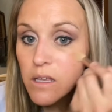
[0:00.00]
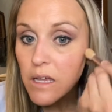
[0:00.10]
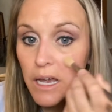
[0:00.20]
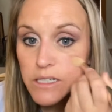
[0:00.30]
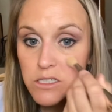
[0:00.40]

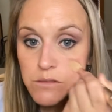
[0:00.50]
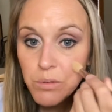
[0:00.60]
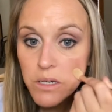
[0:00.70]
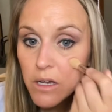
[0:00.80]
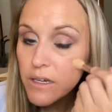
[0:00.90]
I just
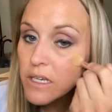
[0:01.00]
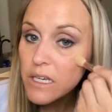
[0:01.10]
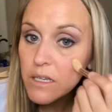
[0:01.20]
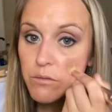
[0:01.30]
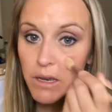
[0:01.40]
put it on
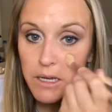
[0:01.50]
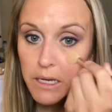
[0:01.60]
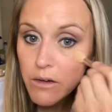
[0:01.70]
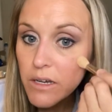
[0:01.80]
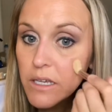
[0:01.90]
any red
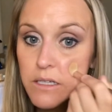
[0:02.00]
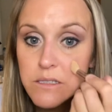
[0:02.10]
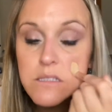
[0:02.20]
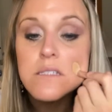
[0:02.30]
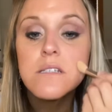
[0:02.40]
areas.